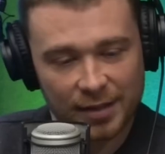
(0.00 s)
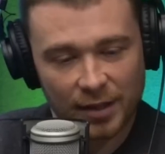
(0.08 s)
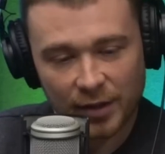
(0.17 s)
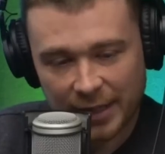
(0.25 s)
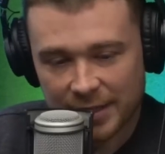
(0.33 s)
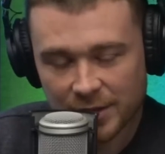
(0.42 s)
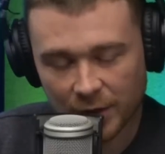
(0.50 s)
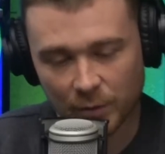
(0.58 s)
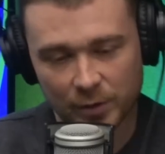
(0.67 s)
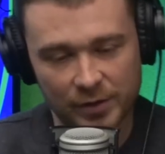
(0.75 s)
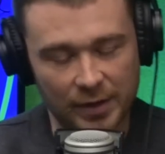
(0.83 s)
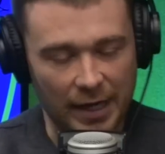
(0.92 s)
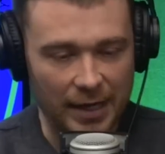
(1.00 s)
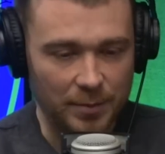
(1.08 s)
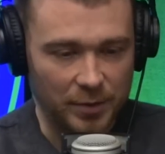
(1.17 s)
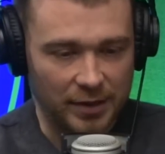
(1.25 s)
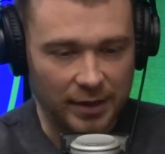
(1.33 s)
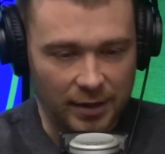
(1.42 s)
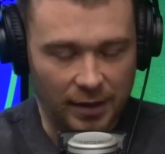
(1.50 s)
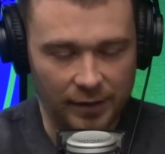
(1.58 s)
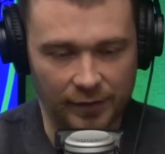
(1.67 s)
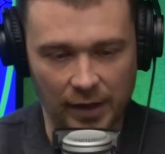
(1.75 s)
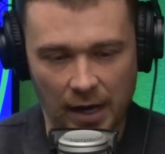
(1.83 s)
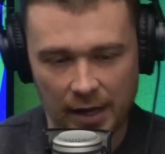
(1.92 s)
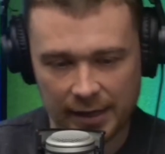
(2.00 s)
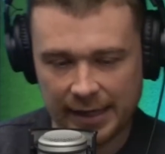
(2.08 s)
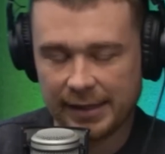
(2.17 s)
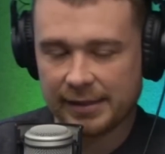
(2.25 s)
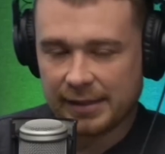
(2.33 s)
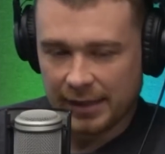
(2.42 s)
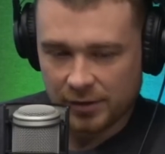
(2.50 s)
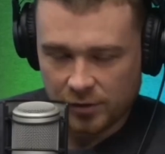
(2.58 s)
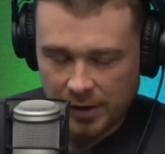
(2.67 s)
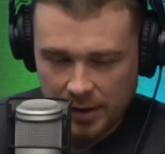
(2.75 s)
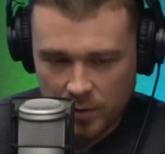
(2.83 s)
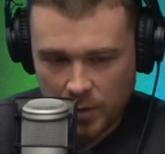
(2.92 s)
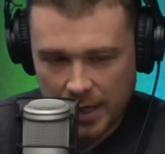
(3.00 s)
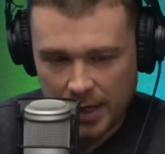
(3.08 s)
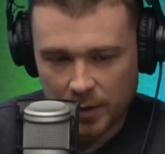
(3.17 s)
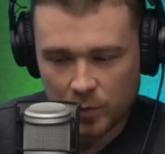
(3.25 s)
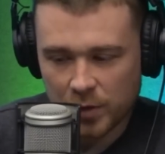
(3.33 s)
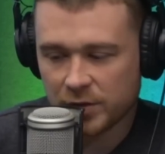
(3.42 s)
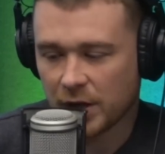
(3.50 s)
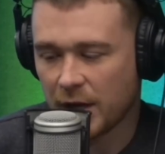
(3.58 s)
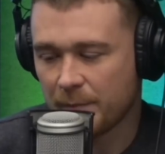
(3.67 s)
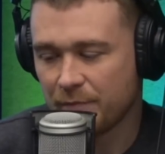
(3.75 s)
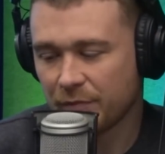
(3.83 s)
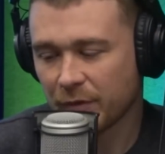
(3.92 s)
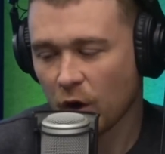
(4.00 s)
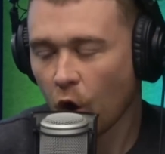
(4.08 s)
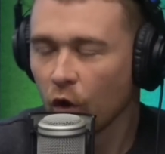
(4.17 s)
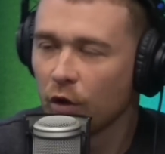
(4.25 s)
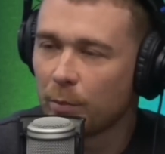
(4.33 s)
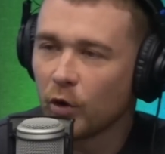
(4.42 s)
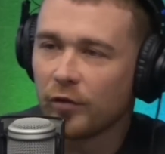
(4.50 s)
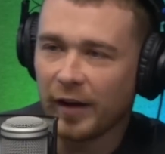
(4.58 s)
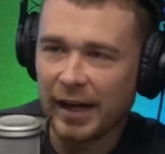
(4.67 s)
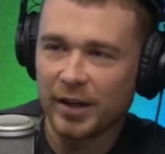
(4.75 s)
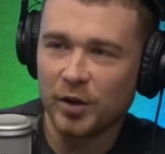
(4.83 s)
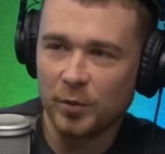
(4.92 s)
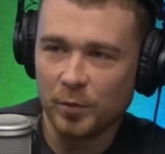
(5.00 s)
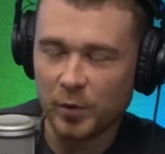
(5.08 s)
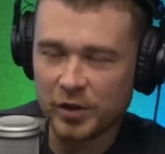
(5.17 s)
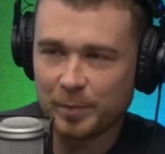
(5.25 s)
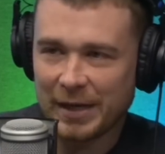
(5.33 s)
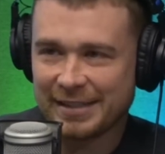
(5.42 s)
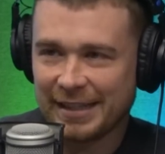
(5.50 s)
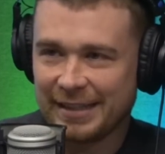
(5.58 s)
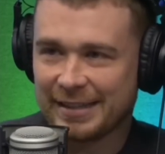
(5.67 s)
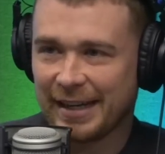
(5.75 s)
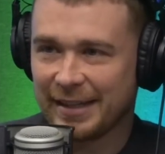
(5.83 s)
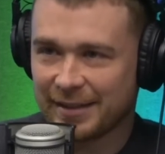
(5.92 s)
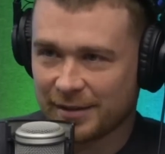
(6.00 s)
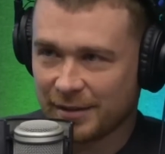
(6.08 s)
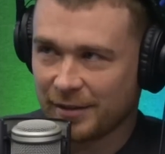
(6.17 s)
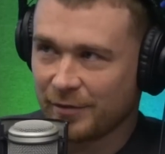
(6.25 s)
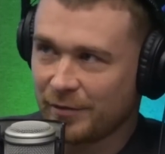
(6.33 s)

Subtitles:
to look into, wasn't able to kind of get the stats straight away, is on the ball value, which basically takes